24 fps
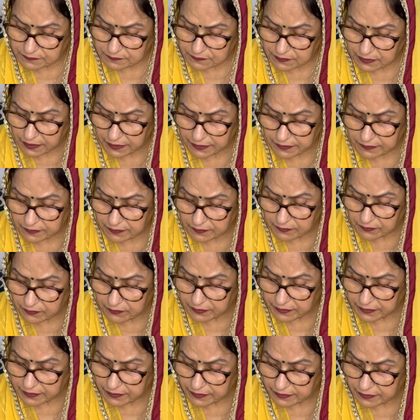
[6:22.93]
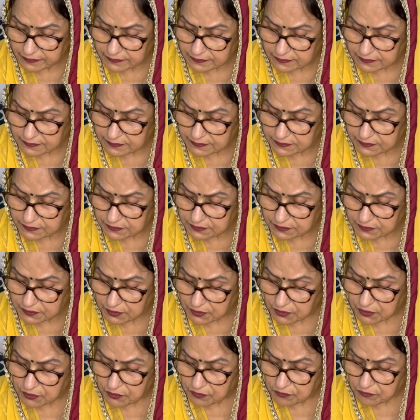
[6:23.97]
I, hungry and thirsty
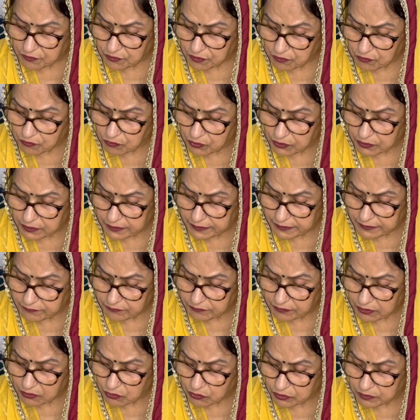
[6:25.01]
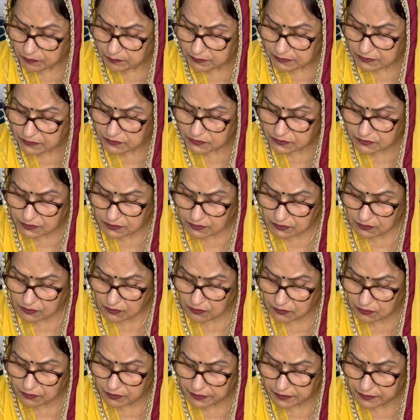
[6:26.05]
for worldly valuables,
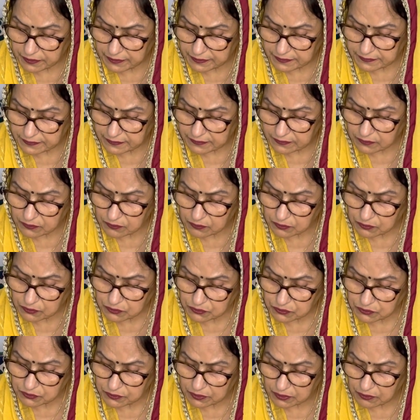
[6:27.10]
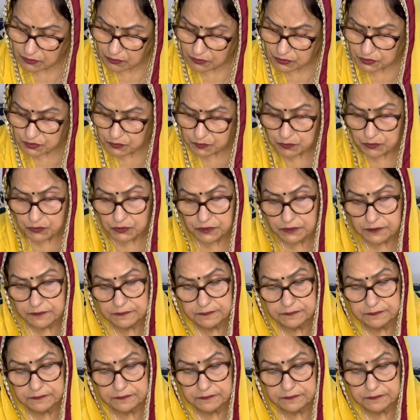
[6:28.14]
how can I then go to the Lord's portal?